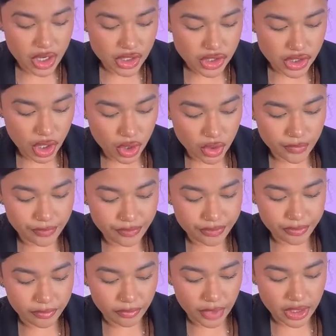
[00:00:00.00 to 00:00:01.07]
So,
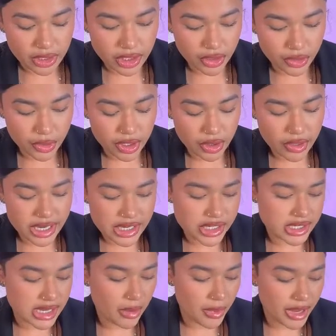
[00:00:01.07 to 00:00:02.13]
the 3
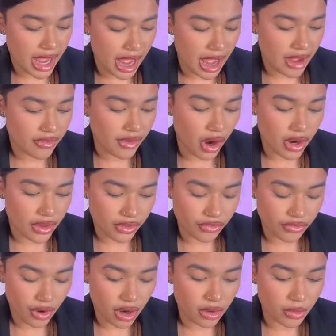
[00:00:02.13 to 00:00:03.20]
locations that we have are the
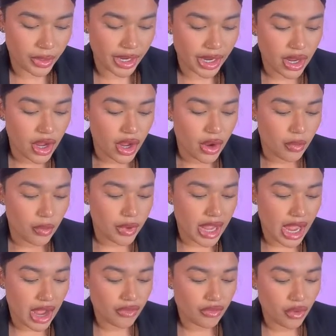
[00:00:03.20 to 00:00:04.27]
following. We
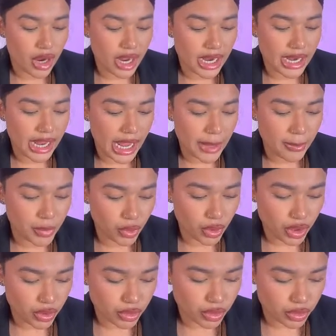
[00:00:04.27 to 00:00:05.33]
have one in Blue
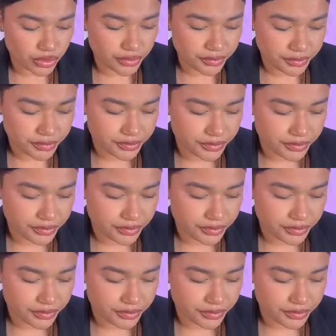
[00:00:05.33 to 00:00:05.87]
Lagoon.